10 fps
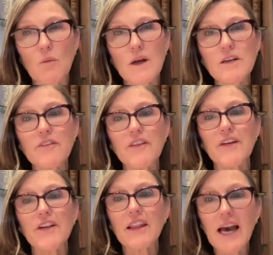One of the
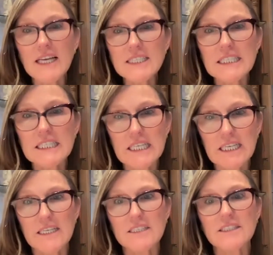last
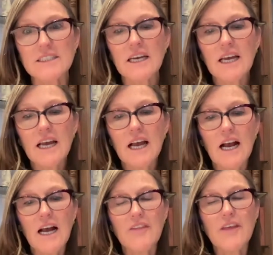things
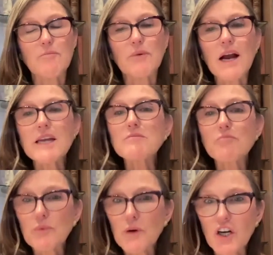that Brian
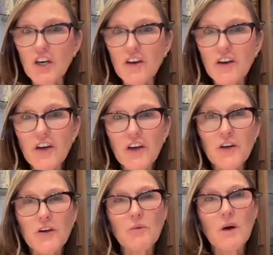Brook,
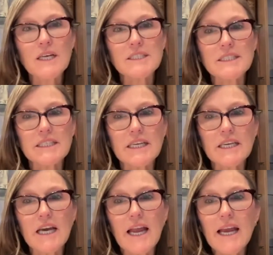who was
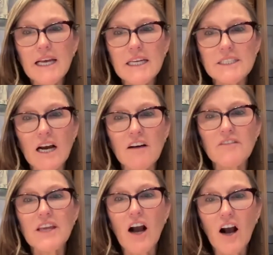the head of
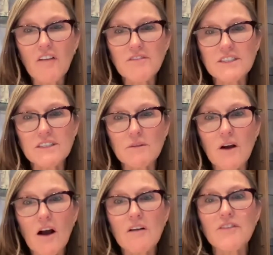the Office
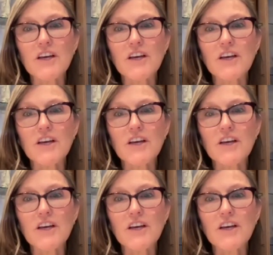of the